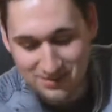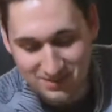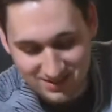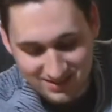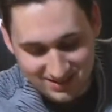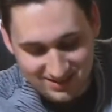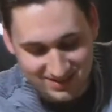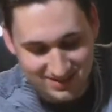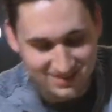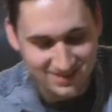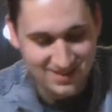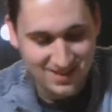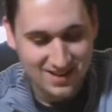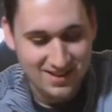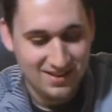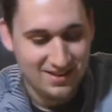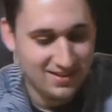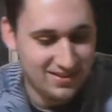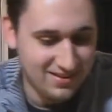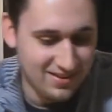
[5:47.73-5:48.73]
look
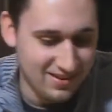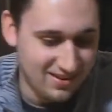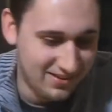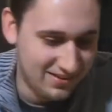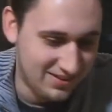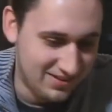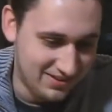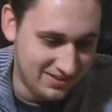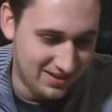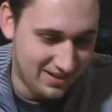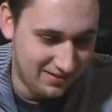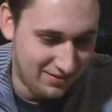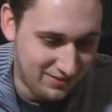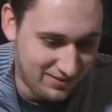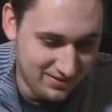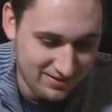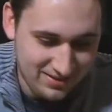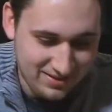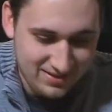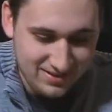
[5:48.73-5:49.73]
at all this
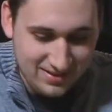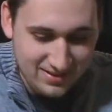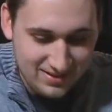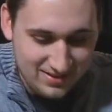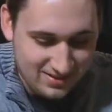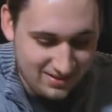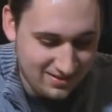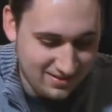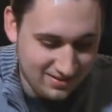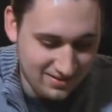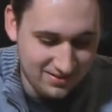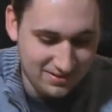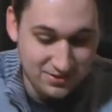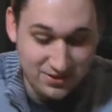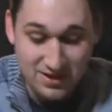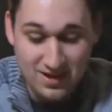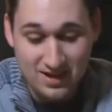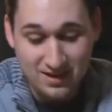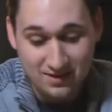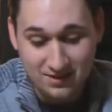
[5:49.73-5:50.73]
stuff.
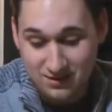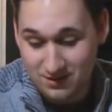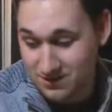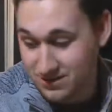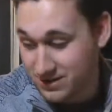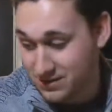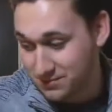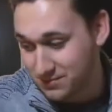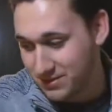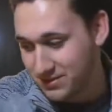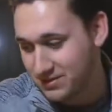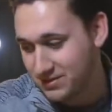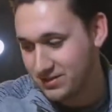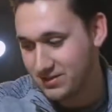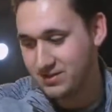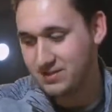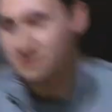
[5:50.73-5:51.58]
She got a good Christmas.